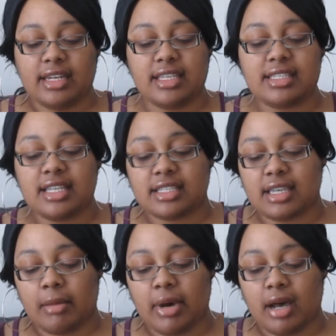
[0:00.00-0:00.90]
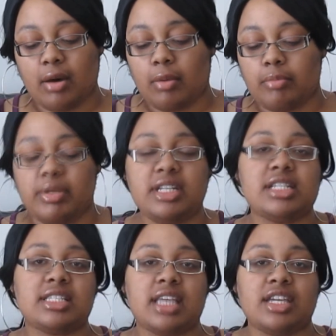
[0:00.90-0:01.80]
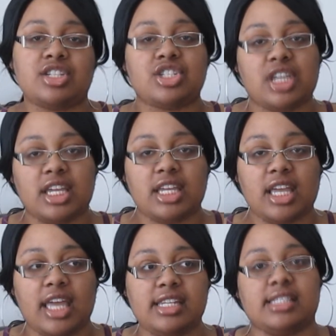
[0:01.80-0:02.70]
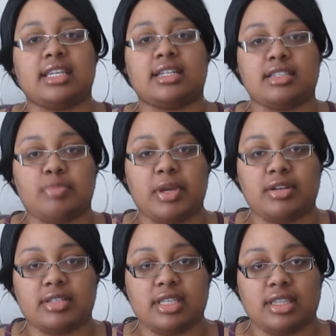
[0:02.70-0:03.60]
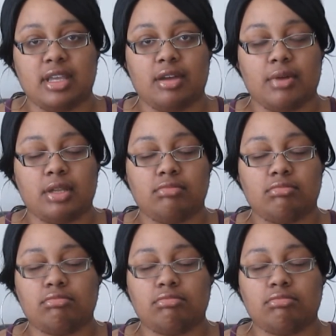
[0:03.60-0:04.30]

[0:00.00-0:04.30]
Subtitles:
this nigga talking about bitches ain't shit, and it's a conspiracy theory.